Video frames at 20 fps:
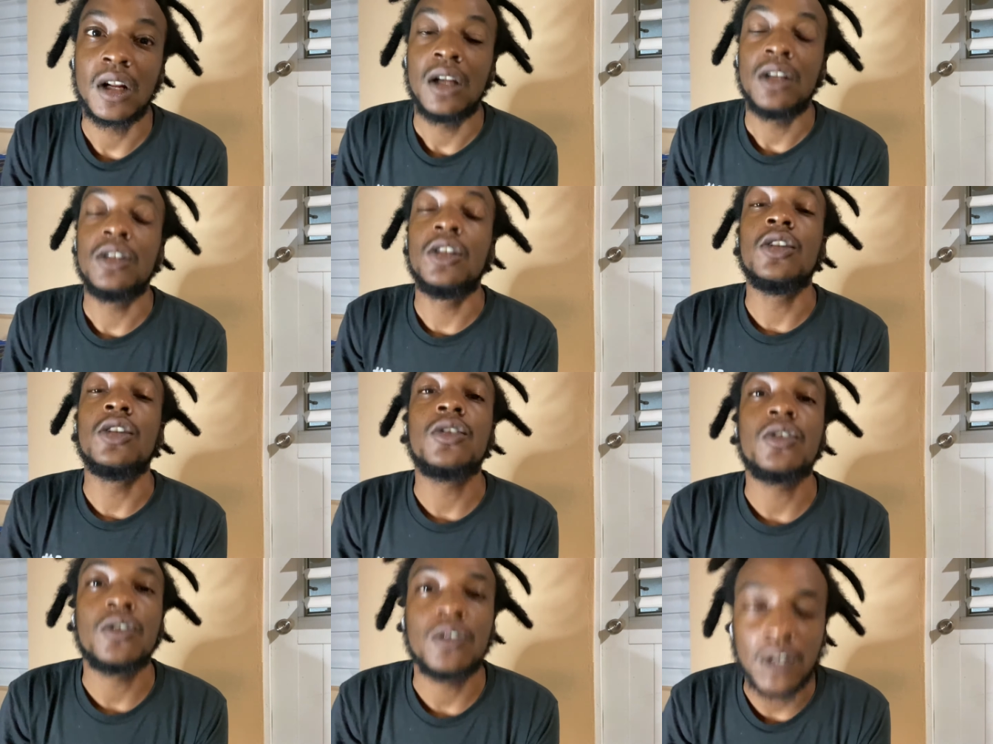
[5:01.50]

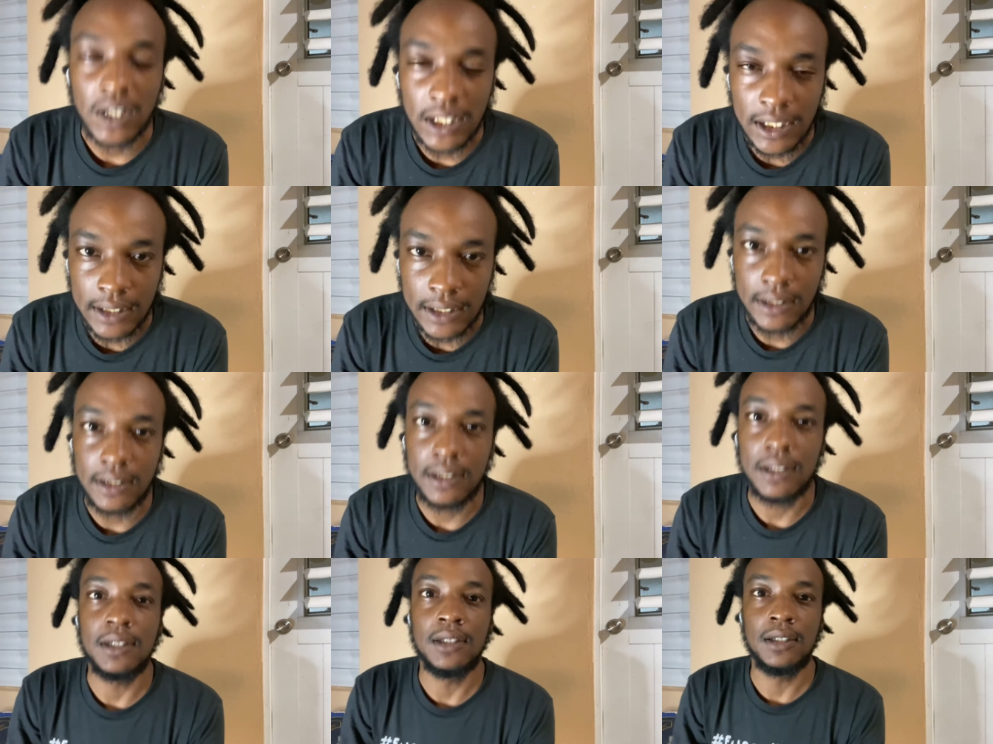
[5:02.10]

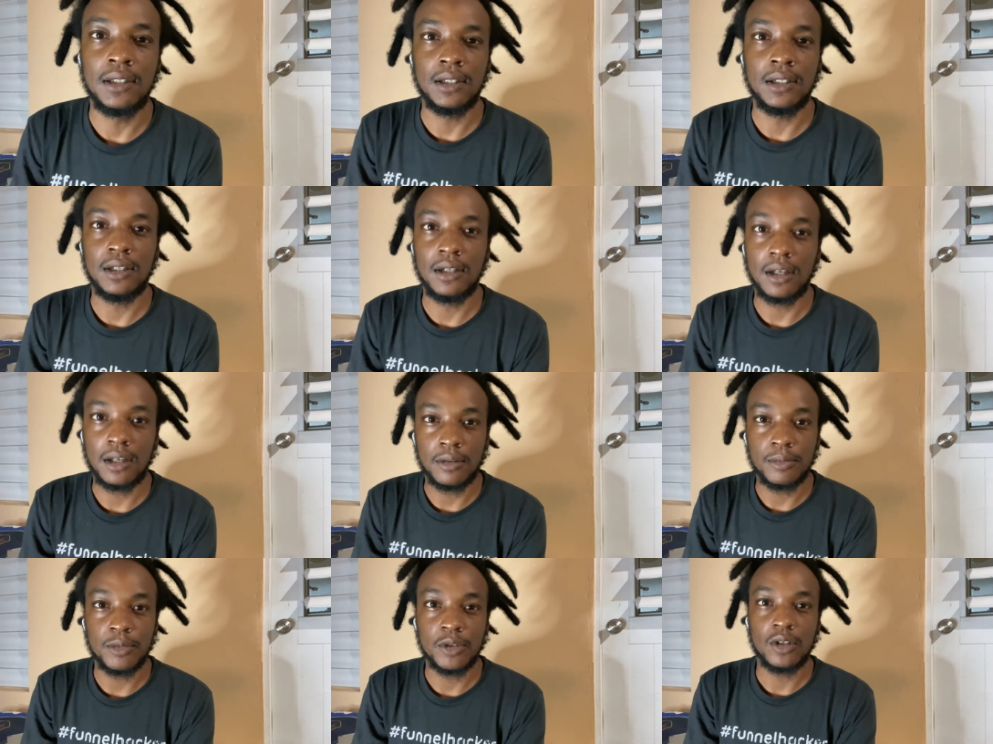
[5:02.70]
Disgrace to the
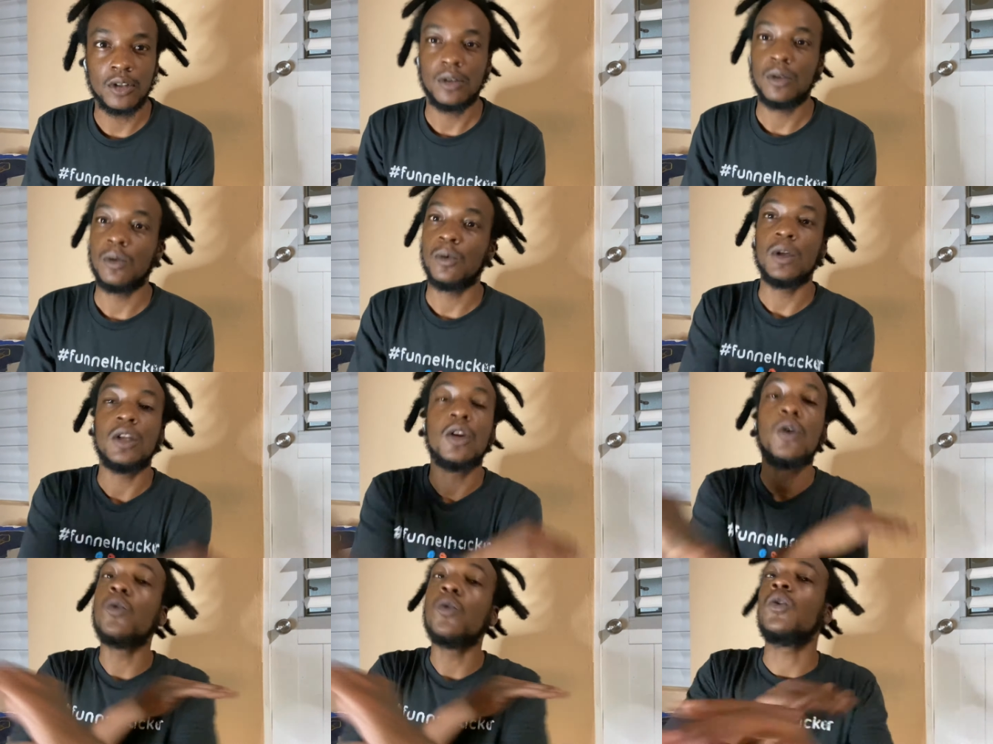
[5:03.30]
community.
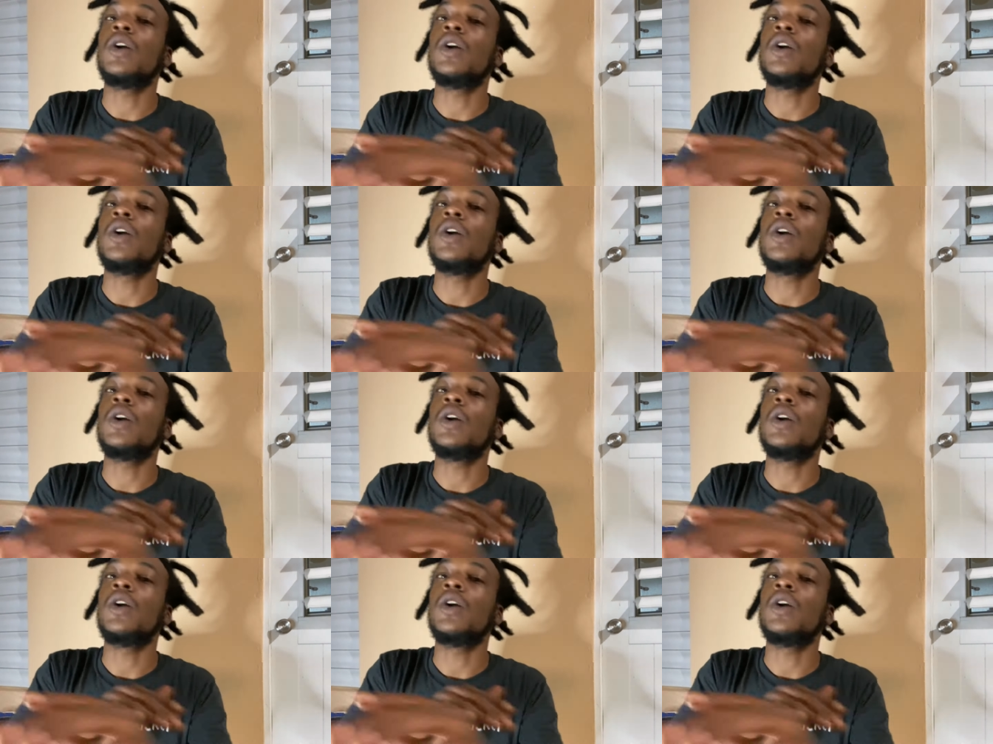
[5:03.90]
We don't